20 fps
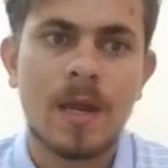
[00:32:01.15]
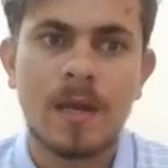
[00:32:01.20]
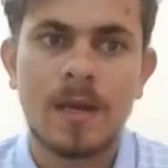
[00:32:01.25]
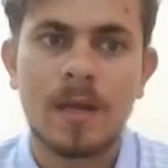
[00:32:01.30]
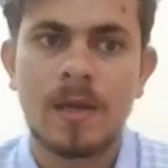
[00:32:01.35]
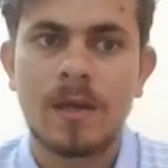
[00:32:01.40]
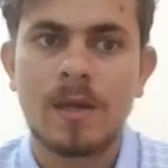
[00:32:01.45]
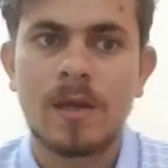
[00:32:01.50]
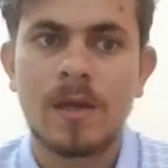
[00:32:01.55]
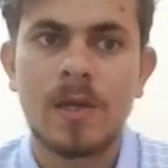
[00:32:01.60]

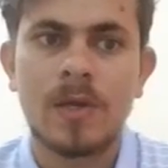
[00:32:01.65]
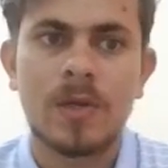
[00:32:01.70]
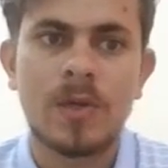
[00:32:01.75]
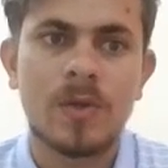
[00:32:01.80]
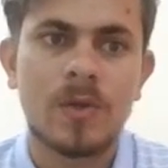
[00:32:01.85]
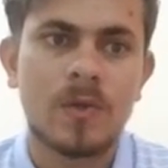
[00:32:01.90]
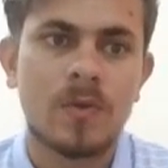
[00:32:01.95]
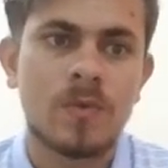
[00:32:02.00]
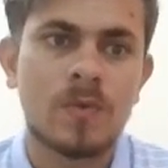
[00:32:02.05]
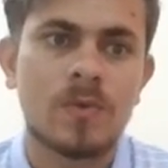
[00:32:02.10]
Annie
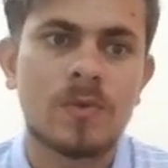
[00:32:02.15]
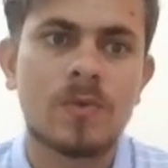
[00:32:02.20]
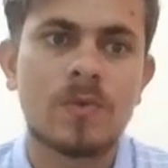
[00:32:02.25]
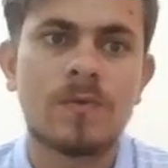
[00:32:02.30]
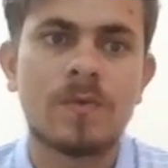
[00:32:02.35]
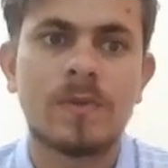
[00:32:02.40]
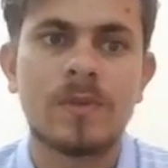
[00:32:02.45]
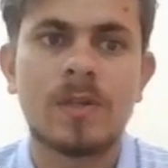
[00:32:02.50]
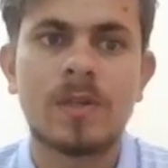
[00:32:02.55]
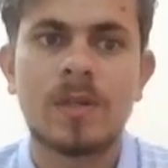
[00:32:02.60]
continues
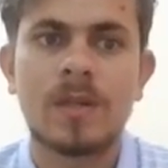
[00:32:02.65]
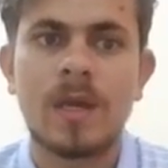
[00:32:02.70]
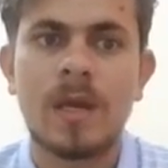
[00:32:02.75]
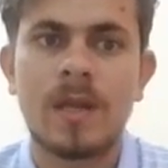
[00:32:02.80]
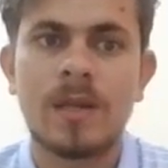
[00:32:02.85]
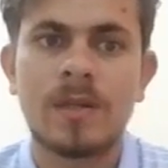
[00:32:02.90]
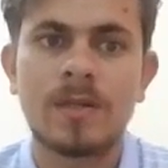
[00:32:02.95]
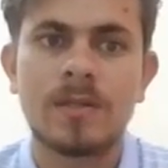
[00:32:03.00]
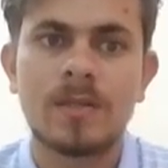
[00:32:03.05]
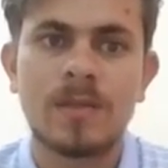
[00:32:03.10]
to visit
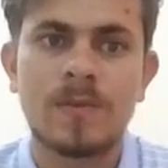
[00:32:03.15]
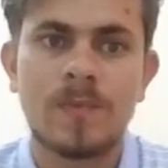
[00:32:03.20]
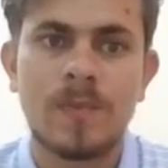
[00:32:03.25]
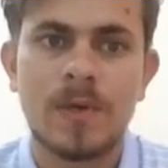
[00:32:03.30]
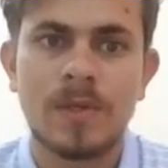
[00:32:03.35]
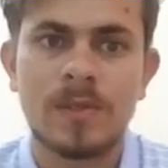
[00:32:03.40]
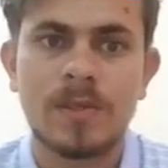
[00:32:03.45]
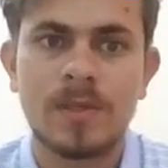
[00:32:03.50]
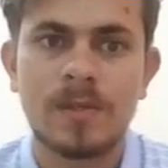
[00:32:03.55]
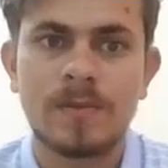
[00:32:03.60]
Kenny in
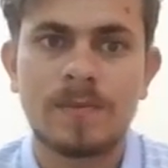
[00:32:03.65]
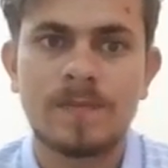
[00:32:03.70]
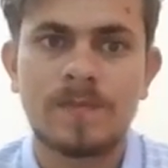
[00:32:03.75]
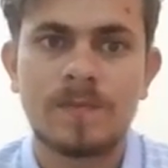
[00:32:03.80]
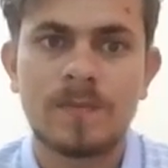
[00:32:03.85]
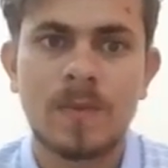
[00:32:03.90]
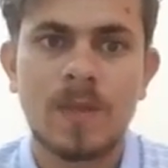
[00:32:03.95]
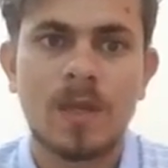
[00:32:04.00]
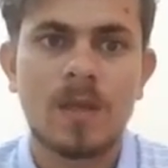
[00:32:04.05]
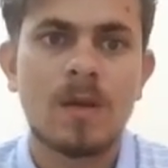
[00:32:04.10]
prison,
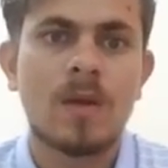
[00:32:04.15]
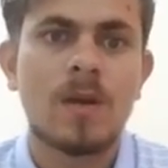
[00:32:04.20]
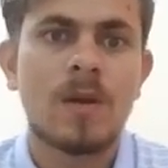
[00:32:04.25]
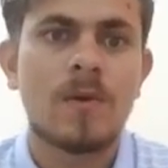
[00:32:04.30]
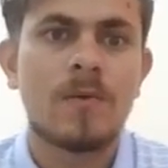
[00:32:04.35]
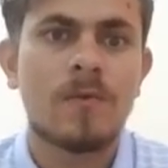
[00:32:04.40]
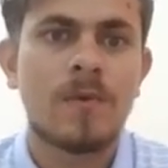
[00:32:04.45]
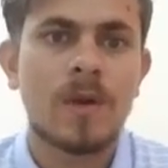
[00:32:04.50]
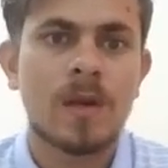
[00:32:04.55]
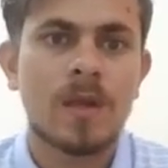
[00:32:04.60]

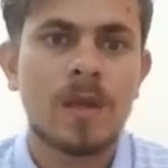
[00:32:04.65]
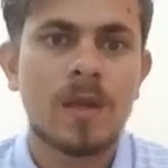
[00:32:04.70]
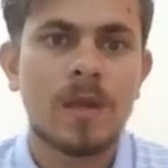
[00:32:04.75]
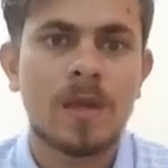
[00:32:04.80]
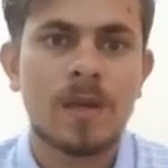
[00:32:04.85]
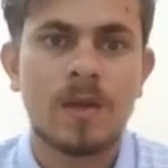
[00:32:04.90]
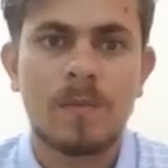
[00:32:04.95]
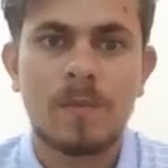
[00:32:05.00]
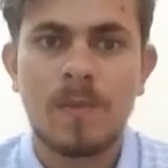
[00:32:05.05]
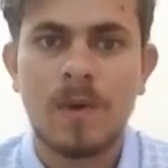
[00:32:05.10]
working
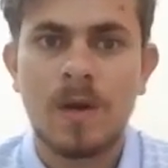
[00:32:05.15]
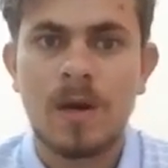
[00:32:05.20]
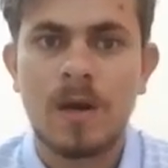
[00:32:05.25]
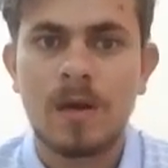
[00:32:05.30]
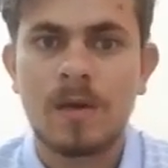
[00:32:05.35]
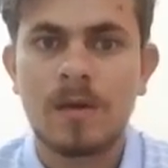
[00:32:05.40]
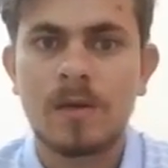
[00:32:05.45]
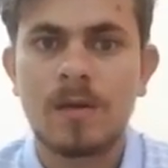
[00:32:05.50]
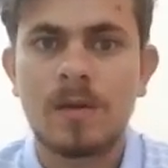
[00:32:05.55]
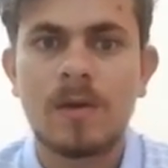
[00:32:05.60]
in a
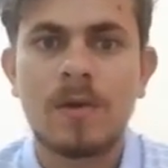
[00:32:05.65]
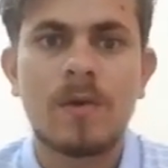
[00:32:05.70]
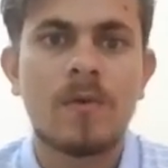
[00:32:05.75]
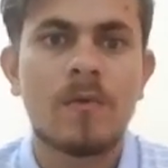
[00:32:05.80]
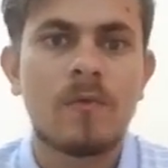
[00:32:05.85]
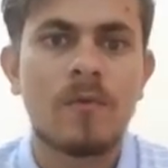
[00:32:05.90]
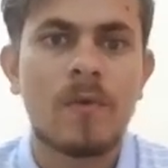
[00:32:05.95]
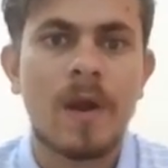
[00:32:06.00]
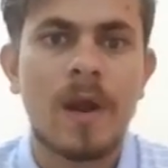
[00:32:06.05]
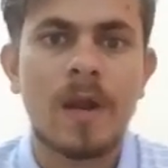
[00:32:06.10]
bar
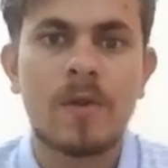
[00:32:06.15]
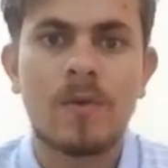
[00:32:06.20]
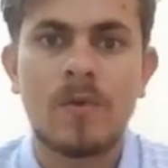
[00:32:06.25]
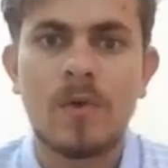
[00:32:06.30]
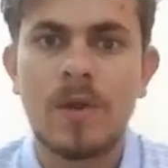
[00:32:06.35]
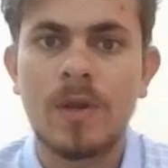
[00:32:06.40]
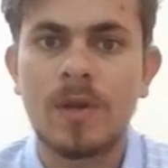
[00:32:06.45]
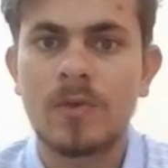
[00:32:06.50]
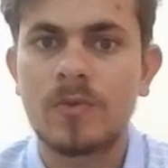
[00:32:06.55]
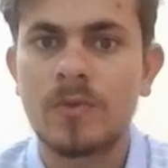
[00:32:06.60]
while
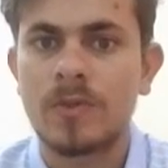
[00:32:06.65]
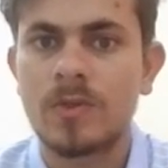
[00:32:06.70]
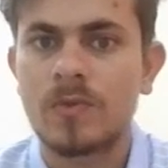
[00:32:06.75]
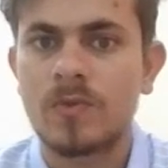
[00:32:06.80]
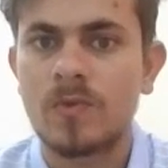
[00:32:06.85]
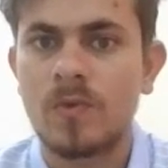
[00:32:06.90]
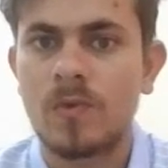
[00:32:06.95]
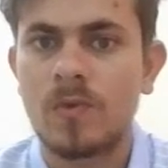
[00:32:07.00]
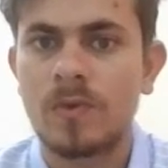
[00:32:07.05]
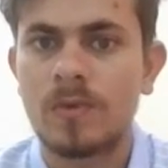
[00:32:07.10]
going to
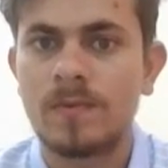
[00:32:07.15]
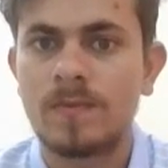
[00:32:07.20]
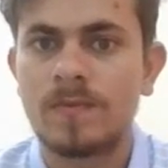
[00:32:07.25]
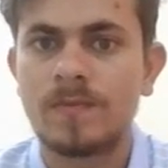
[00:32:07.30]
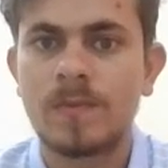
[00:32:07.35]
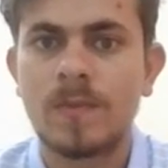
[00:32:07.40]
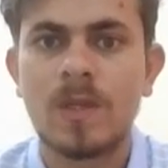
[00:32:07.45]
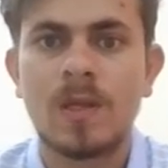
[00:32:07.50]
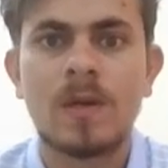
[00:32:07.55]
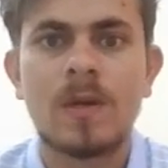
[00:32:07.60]
school.
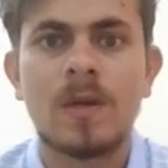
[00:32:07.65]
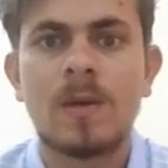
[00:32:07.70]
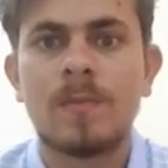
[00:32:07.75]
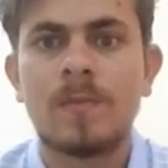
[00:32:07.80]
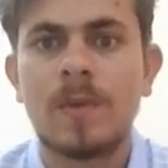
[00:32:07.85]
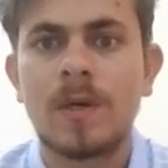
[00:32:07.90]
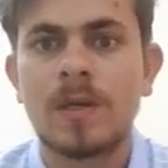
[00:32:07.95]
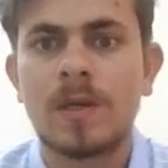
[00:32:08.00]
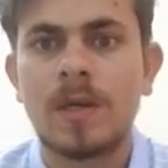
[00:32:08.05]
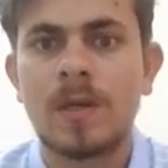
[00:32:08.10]

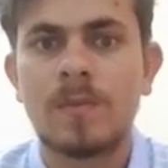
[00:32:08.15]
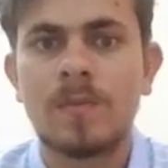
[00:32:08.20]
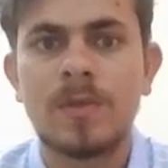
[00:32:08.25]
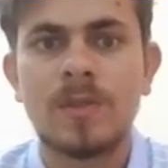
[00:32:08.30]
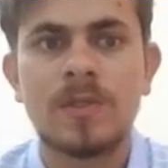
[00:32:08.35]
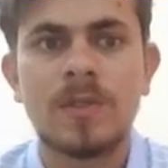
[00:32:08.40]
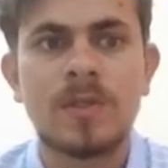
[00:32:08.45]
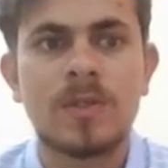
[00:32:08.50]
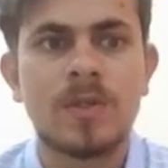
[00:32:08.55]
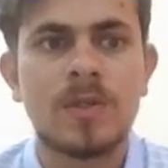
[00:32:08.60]
But her
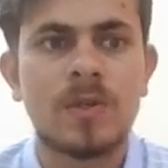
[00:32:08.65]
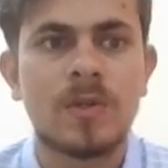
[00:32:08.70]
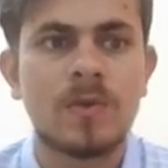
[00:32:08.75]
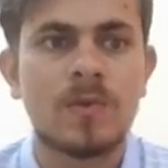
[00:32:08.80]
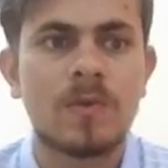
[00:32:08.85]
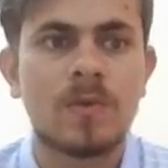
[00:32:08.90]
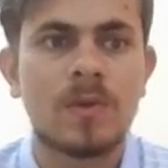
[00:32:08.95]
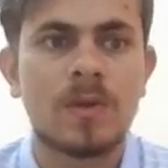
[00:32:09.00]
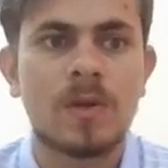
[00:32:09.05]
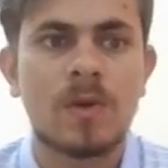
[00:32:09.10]
busy
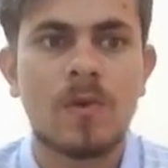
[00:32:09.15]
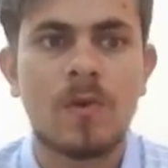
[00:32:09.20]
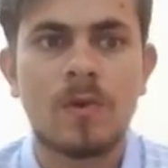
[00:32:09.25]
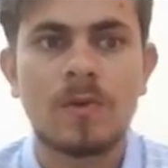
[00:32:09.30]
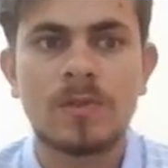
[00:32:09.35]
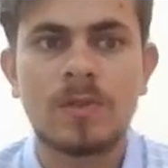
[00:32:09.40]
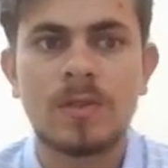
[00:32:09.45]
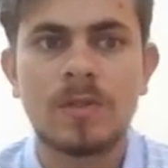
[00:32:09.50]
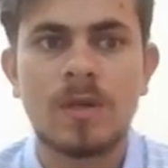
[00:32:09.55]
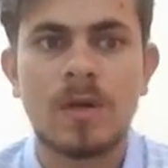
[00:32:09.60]
schedule
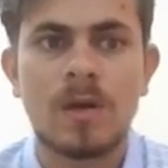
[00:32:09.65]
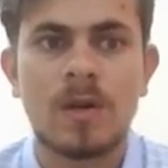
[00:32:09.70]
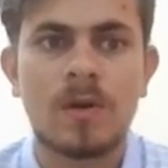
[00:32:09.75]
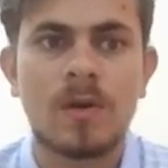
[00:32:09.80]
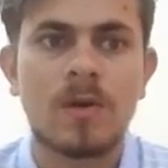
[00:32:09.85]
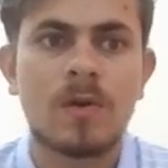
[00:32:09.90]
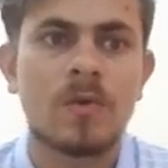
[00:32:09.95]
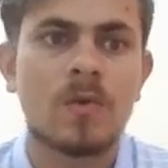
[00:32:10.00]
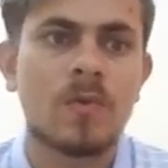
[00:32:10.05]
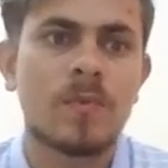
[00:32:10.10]
causes
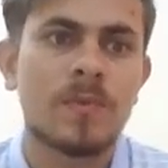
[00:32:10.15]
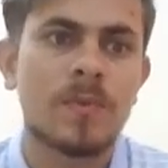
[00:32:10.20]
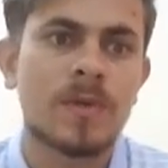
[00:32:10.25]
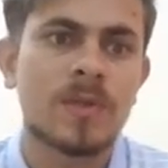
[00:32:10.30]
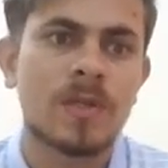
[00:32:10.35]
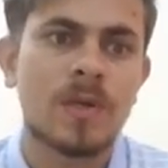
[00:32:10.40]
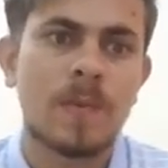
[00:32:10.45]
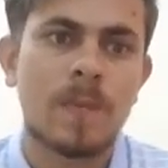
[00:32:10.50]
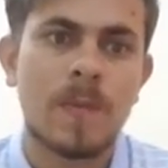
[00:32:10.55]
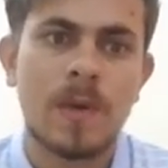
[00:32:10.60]
her to
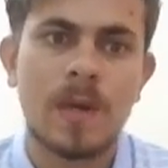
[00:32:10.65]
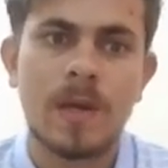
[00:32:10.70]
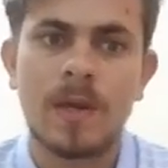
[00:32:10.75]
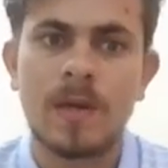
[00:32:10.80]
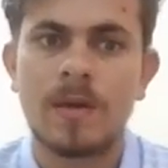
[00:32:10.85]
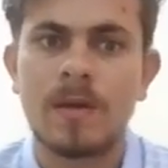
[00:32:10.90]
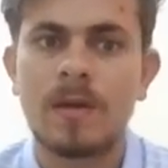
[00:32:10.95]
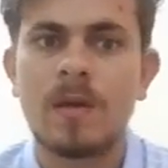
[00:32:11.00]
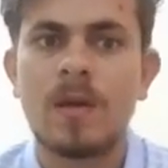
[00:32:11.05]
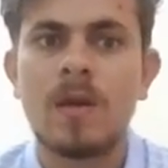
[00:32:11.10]
miss a
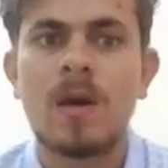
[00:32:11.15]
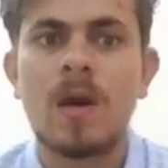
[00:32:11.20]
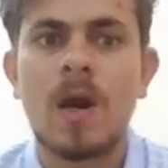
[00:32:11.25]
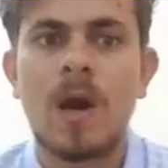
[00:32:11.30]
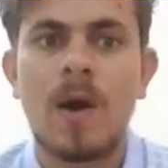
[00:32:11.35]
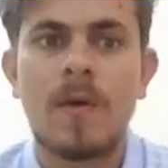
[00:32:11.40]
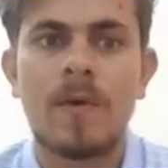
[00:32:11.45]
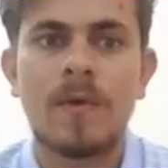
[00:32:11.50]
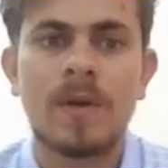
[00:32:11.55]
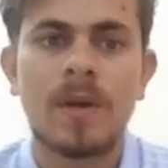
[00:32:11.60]
plane
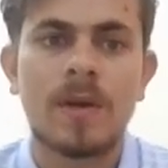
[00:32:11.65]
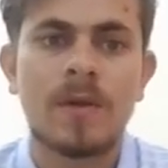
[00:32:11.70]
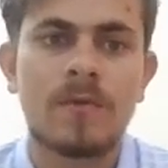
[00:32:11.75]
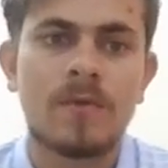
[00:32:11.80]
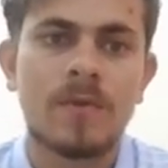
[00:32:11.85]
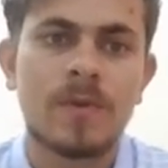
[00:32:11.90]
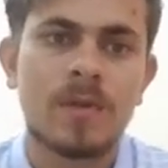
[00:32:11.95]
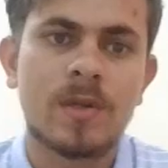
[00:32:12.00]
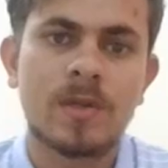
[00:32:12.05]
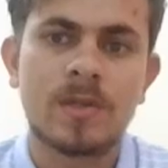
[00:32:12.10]
outing
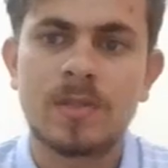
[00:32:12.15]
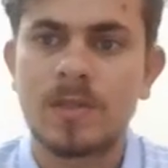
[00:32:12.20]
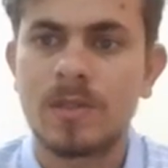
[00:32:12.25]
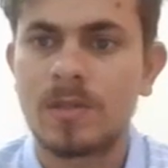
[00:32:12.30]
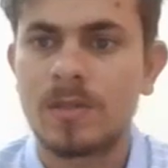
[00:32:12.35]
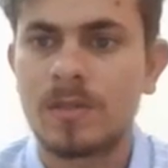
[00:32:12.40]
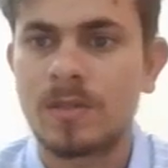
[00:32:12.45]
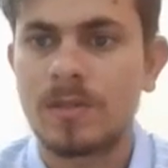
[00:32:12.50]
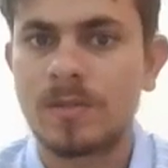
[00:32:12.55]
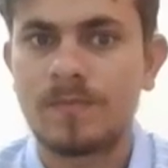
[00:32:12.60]
with her
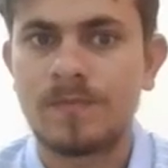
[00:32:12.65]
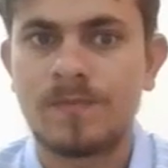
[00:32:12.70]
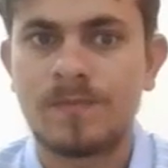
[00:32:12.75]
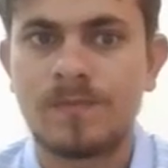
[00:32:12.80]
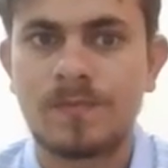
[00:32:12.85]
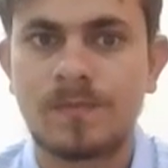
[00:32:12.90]
sons